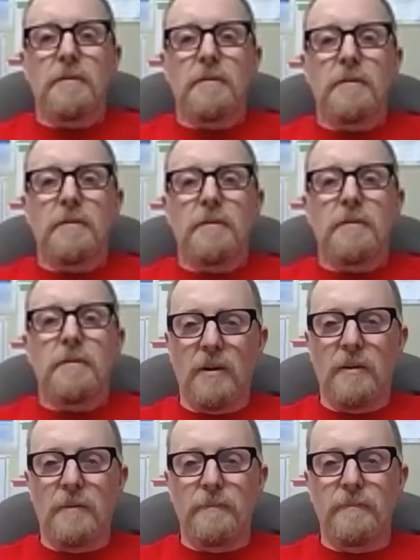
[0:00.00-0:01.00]
but
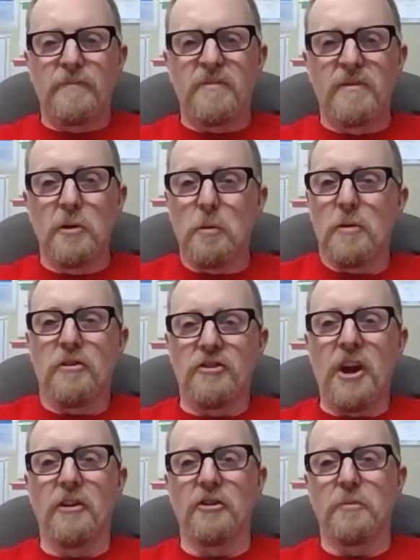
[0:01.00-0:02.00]
um, there was a
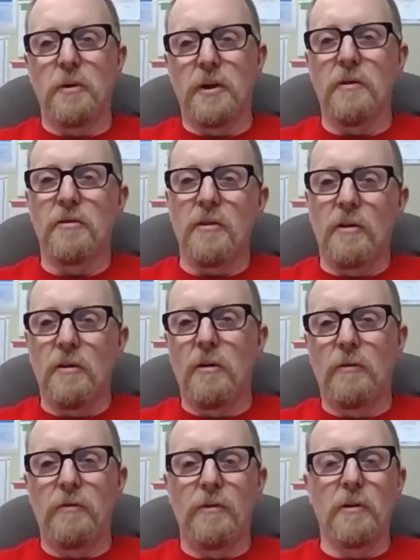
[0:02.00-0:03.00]
challenge put out, so
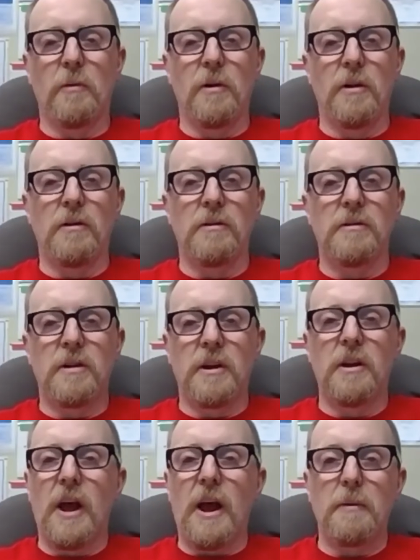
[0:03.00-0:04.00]
hopefully we'll
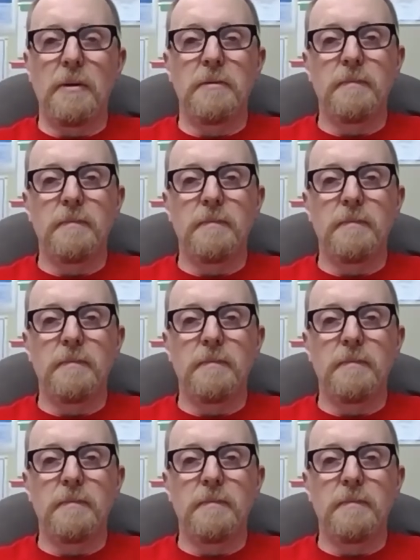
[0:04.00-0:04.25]
it'll happen.